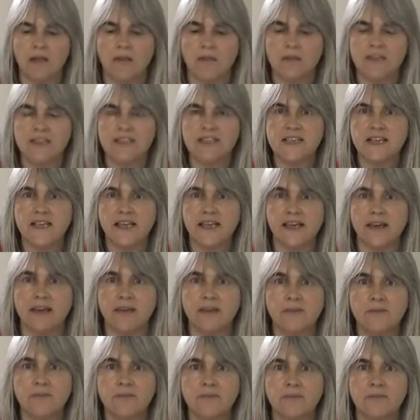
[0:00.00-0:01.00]
This here
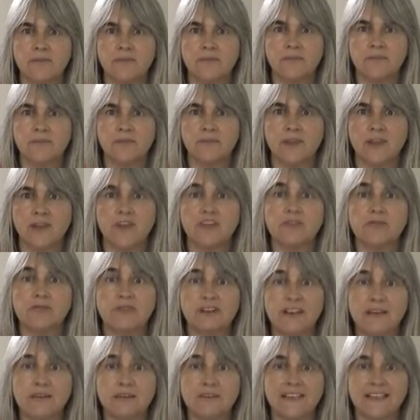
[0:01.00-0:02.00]
is a
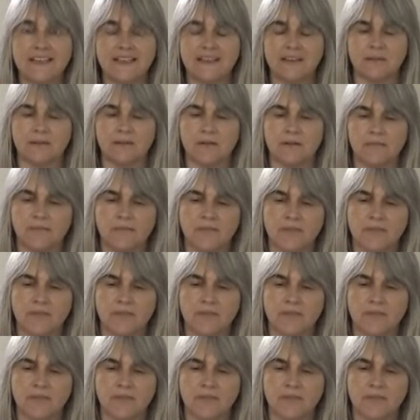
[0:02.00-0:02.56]
real needle.